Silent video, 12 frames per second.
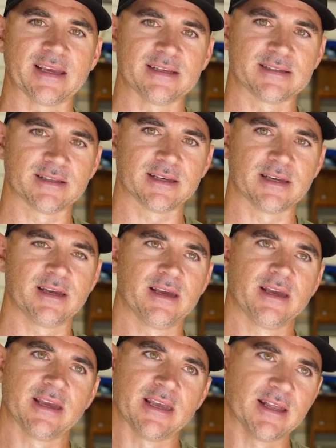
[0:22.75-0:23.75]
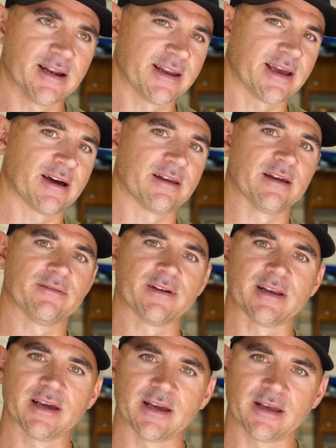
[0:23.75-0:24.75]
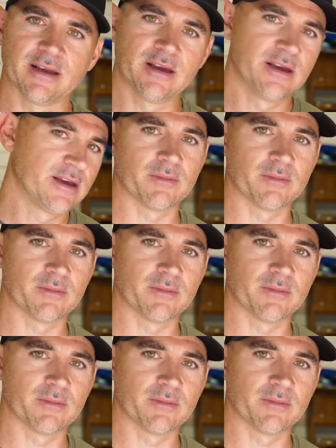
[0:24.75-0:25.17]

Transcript: easily, in and out every day.